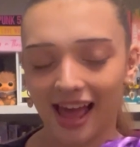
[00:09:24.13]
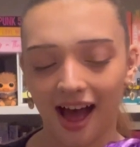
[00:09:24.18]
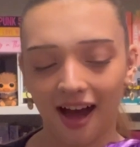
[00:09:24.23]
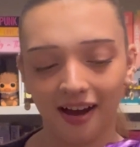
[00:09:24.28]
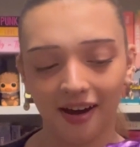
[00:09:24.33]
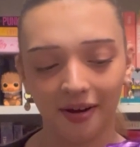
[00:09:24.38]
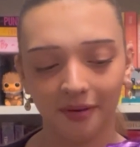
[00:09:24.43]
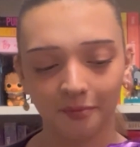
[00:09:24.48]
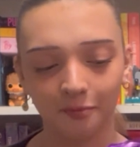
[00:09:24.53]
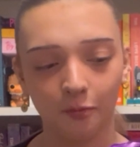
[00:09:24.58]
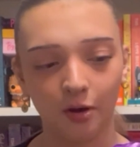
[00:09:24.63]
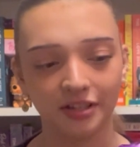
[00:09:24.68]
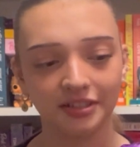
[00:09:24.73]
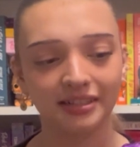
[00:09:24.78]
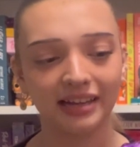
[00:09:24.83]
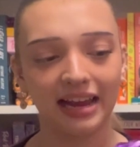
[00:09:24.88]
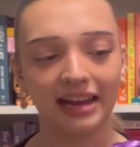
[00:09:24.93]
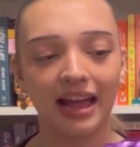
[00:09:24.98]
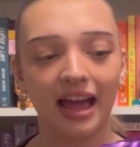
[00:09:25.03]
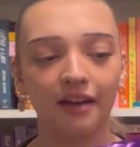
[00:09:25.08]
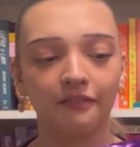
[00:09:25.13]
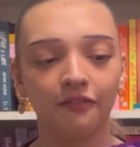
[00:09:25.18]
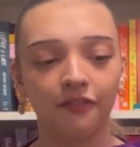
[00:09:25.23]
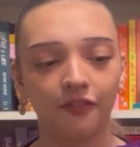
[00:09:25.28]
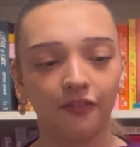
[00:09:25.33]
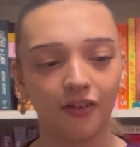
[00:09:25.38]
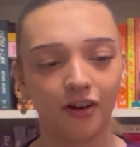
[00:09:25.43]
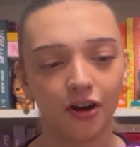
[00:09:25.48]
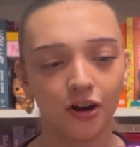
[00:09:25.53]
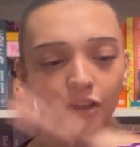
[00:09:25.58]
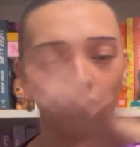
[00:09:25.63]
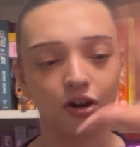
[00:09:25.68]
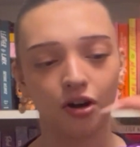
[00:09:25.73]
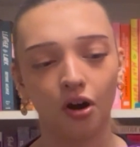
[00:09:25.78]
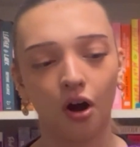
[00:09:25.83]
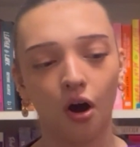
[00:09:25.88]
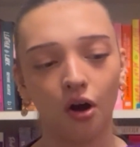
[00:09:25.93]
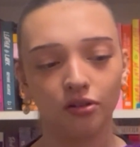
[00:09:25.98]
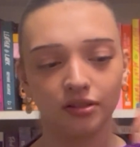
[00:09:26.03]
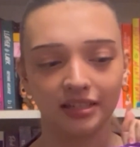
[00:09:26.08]
once I have her
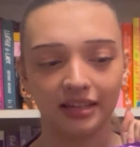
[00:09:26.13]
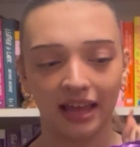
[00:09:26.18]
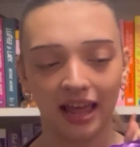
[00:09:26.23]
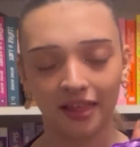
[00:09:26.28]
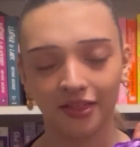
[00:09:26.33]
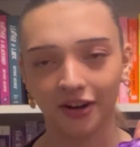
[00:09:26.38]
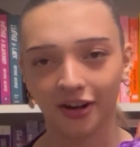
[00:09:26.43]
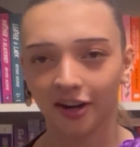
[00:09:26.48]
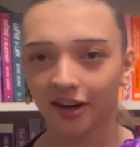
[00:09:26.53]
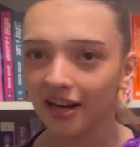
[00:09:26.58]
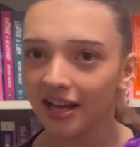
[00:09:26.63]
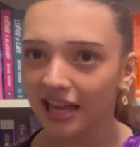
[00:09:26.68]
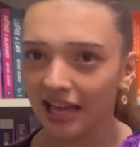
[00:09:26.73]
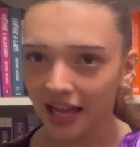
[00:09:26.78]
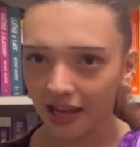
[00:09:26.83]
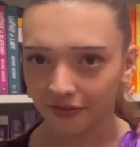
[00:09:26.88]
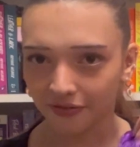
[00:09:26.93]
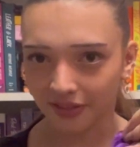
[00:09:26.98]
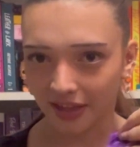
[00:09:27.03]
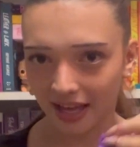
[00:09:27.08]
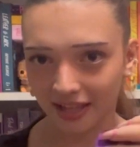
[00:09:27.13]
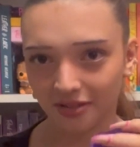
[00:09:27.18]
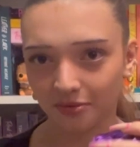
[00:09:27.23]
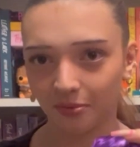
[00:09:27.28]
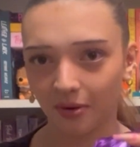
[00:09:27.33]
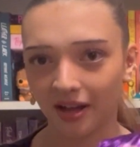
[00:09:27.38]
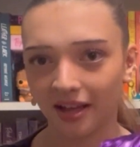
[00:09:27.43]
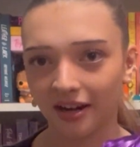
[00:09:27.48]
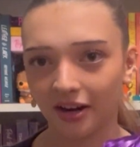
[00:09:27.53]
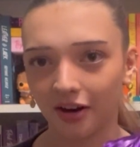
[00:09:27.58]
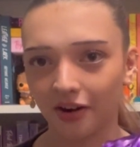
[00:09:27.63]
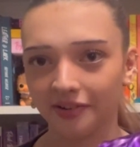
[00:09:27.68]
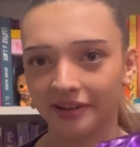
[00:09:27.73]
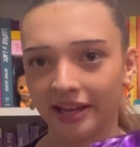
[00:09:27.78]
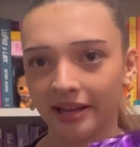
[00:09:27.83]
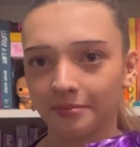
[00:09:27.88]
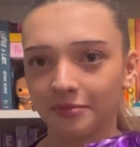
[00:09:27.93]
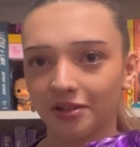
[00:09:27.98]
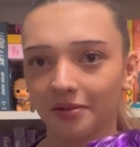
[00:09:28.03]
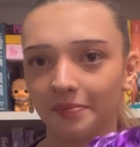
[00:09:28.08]
all together if that's what her
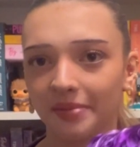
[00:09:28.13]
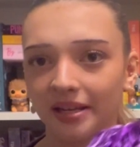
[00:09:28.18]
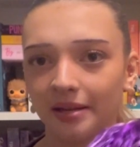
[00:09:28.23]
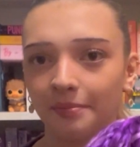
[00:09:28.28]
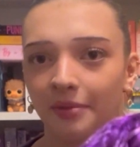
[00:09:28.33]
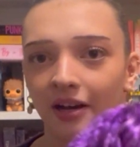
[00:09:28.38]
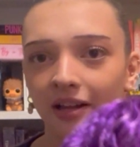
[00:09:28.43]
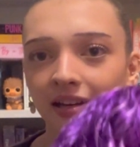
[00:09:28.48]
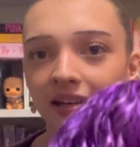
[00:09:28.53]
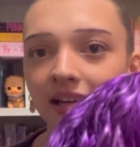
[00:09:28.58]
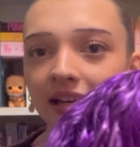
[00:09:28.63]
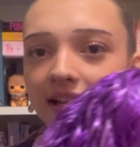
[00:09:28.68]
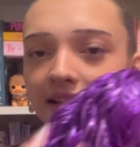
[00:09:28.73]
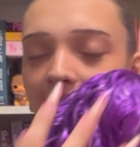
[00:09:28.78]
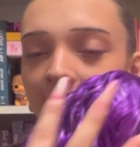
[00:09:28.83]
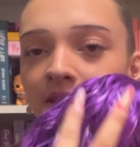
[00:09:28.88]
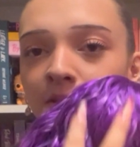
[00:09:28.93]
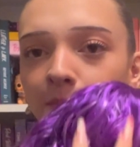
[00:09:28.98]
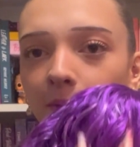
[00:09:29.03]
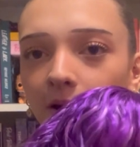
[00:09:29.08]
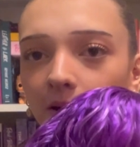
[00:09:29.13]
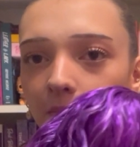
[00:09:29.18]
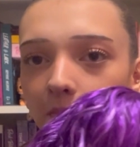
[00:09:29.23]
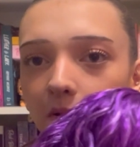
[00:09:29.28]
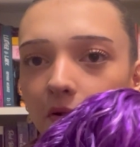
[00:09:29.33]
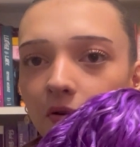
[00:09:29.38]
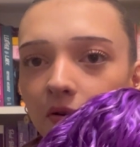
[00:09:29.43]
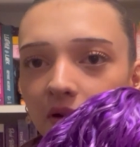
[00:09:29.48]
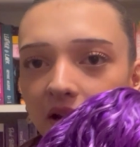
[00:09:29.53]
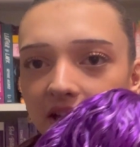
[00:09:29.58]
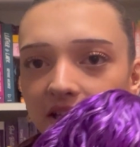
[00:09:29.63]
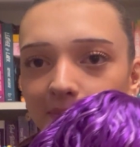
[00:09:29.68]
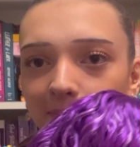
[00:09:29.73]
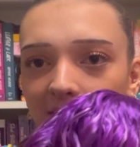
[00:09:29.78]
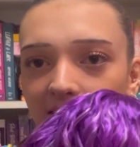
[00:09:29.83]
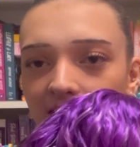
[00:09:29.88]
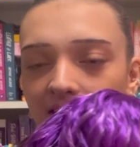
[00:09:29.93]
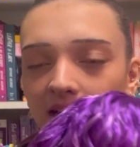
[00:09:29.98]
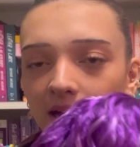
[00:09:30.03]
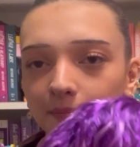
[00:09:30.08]
name should be. But this purple is
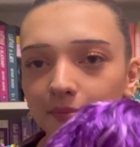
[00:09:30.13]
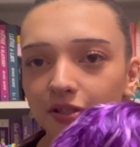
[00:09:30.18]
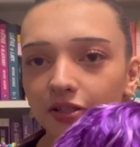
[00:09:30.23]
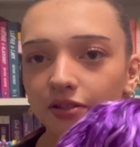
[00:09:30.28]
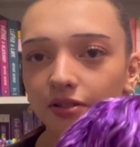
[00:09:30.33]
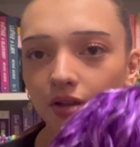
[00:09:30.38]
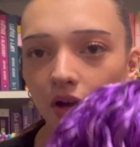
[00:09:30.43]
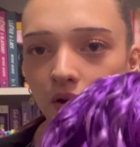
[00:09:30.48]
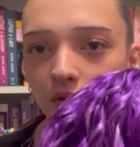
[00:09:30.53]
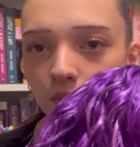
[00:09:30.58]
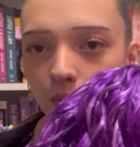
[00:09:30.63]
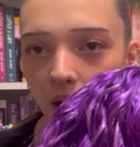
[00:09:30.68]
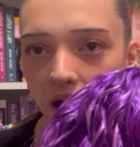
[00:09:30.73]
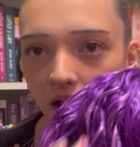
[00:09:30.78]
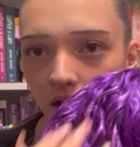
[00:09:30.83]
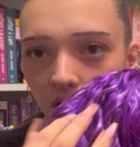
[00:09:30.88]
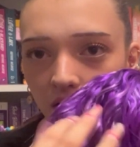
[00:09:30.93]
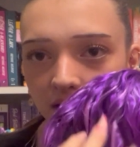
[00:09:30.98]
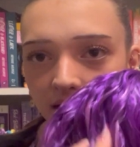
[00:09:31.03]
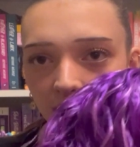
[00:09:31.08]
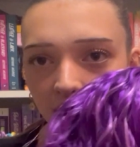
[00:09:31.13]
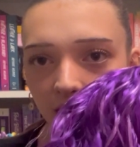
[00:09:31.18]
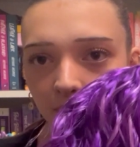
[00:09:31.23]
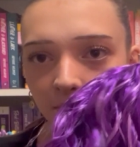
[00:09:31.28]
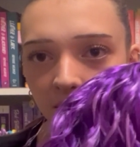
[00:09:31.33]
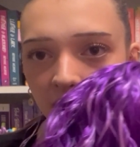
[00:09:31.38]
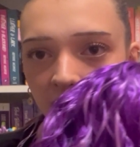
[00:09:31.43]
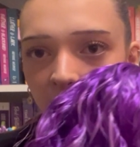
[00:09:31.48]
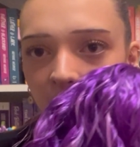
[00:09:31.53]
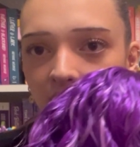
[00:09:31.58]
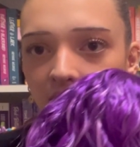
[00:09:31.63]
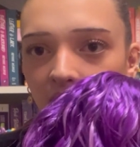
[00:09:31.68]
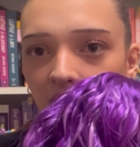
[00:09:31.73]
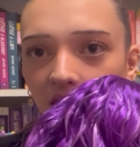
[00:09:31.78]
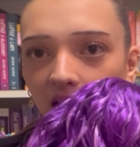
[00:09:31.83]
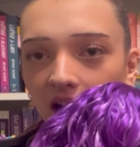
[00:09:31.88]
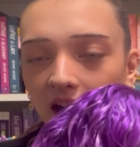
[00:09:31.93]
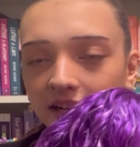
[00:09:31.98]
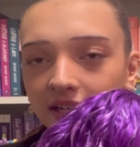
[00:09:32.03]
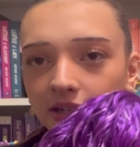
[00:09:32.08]
picking up so well on camera.
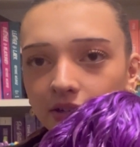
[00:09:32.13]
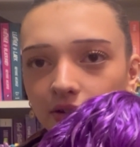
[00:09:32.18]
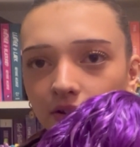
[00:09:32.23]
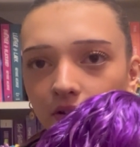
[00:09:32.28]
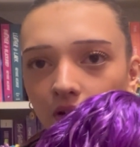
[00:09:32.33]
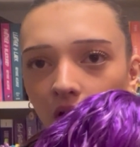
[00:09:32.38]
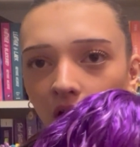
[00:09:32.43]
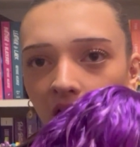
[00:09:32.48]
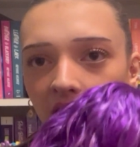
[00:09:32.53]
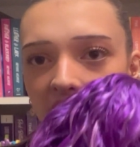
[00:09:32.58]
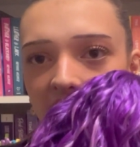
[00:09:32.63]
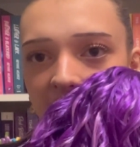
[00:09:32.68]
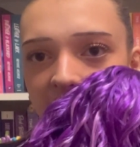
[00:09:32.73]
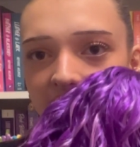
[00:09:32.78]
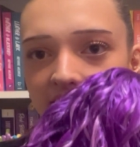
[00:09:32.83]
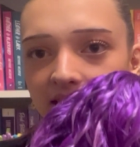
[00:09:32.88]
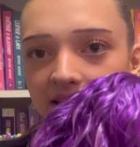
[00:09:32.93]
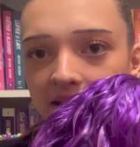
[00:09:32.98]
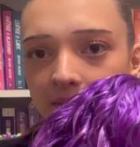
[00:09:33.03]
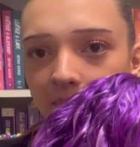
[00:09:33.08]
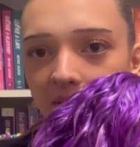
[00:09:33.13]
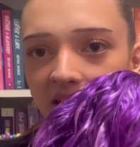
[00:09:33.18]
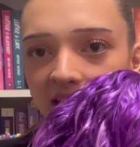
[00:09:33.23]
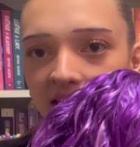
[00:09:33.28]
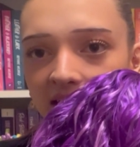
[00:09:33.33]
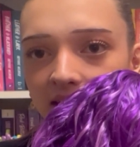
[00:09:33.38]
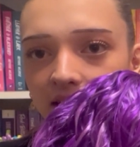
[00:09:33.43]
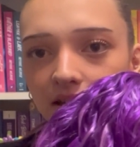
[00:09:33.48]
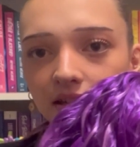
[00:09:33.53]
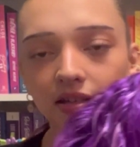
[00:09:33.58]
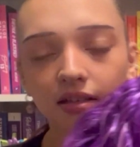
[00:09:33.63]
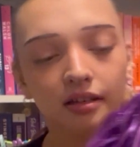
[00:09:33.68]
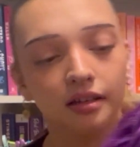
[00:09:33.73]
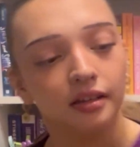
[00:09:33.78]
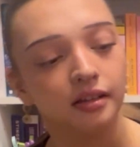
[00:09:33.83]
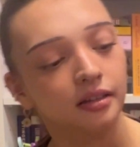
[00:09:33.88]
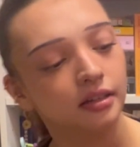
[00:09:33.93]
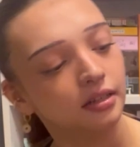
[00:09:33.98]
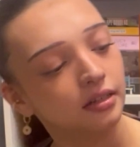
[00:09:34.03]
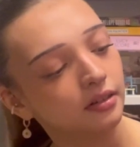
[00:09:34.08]
I did not anticipate
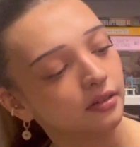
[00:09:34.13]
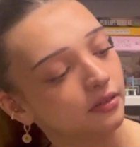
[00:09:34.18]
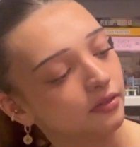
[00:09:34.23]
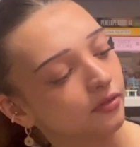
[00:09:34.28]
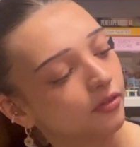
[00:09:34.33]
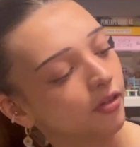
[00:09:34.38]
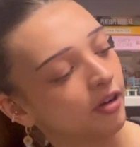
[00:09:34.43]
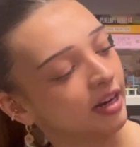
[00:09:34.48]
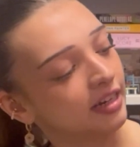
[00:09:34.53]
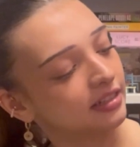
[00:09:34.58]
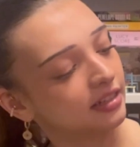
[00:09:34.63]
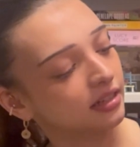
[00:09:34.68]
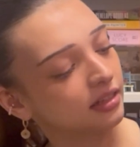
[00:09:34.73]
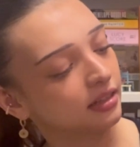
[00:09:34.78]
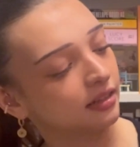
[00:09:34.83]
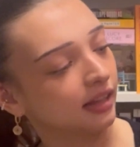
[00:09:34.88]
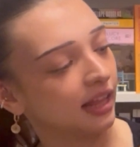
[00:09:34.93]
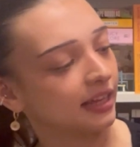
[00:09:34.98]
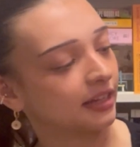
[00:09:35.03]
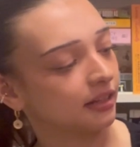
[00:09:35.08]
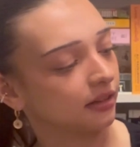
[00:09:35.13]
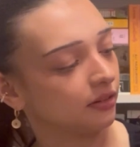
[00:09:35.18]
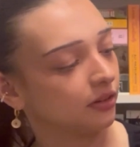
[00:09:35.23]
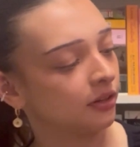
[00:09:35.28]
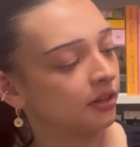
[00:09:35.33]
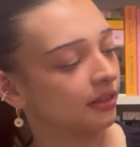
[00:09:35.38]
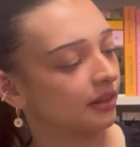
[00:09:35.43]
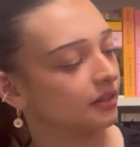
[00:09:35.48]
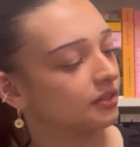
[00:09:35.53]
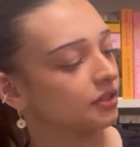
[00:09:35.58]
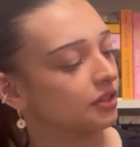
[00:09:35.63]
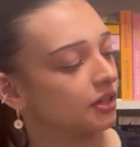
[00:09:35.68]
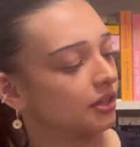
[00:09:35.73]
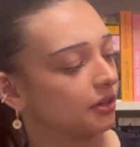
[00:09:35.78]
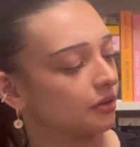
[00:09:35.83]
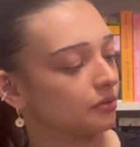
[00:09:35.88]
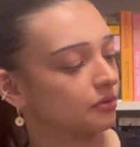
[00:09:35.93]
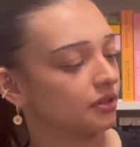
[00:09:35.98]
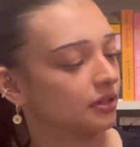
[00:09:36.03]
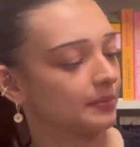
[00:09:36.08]
for it to like look this
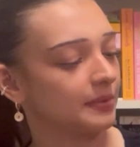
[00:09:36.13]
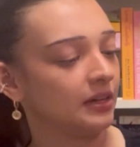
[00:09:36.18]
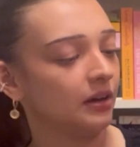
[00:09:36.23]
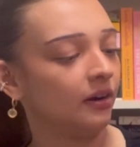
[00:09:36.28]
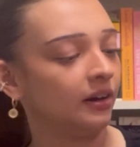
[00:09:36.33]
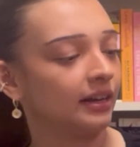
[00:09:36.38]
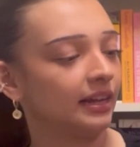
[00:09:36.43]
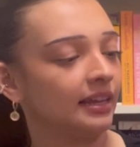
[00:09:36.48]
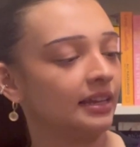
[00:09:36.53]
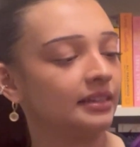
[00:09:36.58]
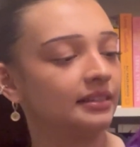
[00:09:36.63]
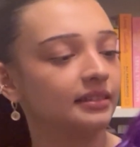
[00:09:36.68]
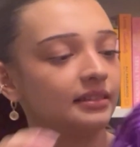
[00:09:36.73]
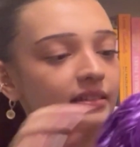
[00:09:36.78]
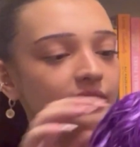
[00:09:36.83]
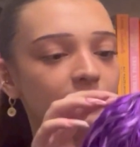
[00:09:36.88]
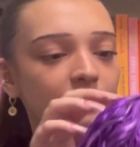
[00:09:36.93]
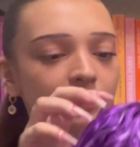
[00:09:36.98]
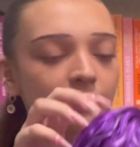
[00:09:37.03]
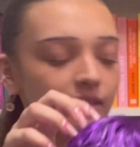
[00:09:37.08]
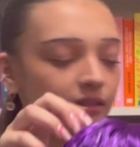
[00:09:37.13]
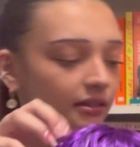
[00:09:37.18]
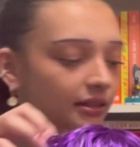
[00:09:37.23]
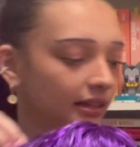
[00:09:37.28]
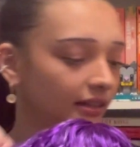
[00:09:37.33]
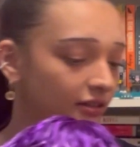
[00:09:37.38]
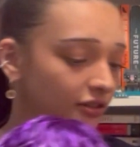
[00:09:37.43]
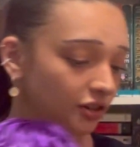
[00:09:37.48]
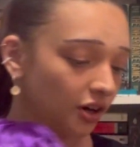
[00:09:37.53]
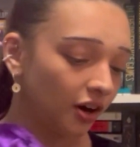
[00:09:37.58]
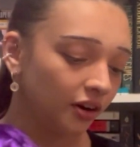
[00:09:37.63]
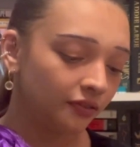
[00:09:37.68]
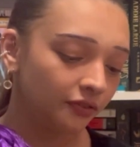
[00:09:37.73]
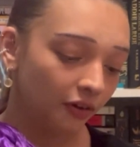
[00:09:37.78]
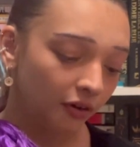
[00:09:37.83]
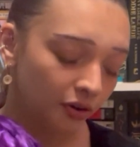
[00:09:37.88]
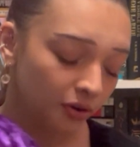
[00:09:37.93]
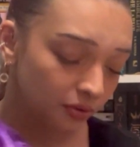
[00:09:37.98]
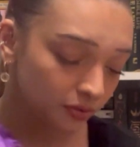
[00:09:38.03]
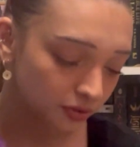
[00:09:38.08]
cute, to be honest. The stock
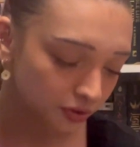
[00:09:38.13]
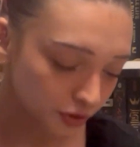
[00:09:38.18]
photos